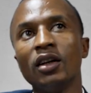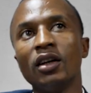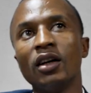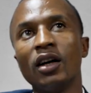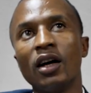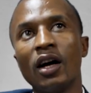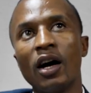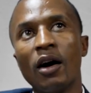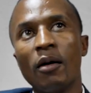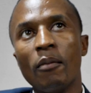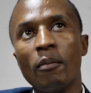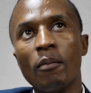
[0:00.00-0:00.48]

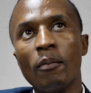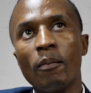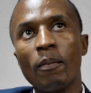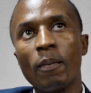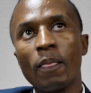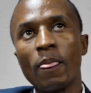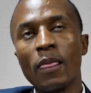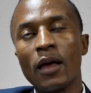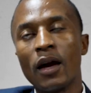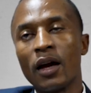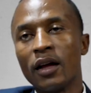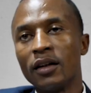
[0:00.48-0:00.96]

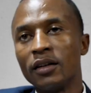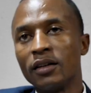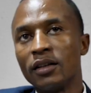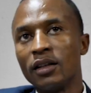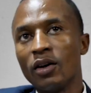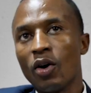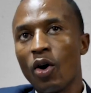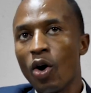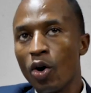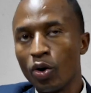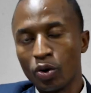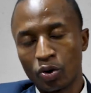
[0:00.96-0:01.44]
and
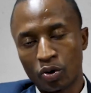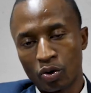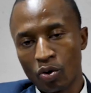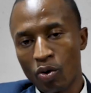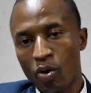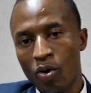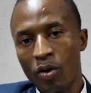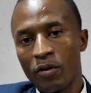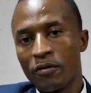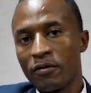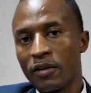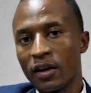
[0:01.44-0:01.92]
also
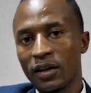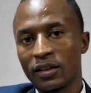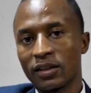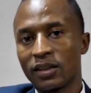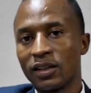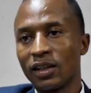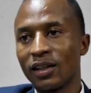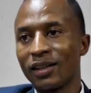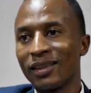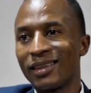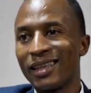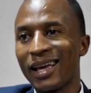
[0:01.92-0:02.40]

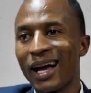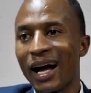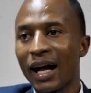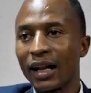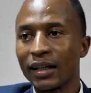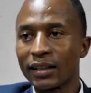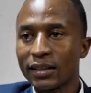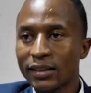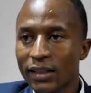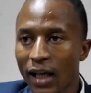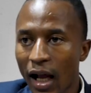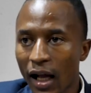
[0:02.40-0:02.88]
obviously the
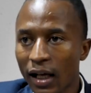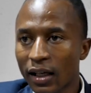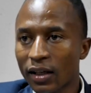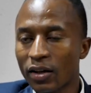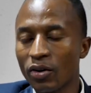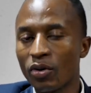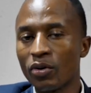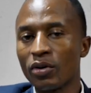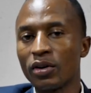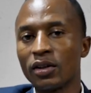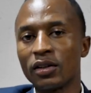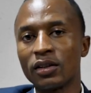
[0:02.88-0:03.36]
attack
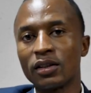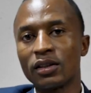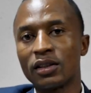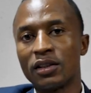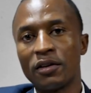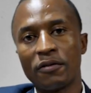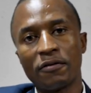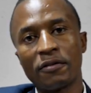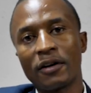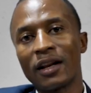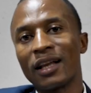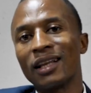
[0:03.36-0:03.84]
on
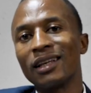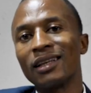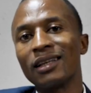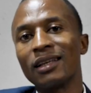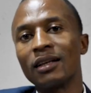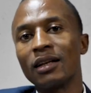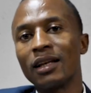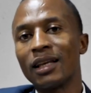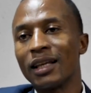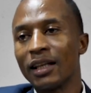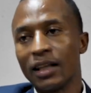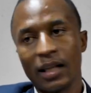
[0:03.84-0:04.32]
different
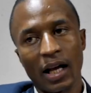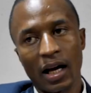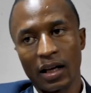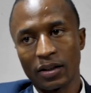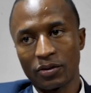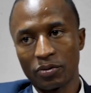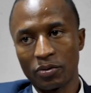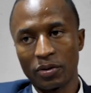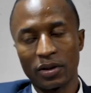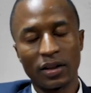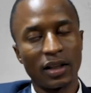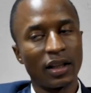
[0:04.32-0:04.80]

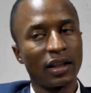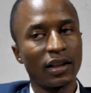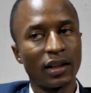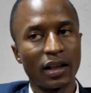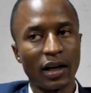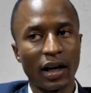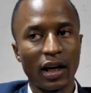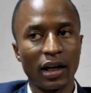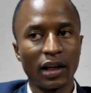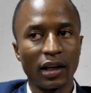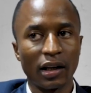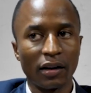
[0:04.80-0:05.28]
leaders within the
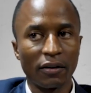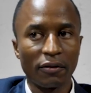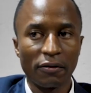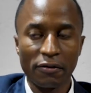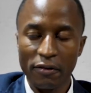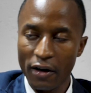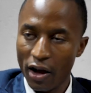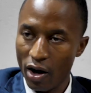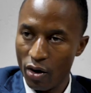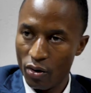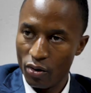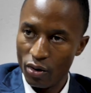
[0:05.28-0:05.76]
rank and
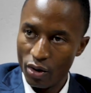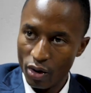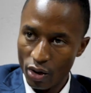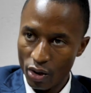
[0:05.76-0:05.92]
file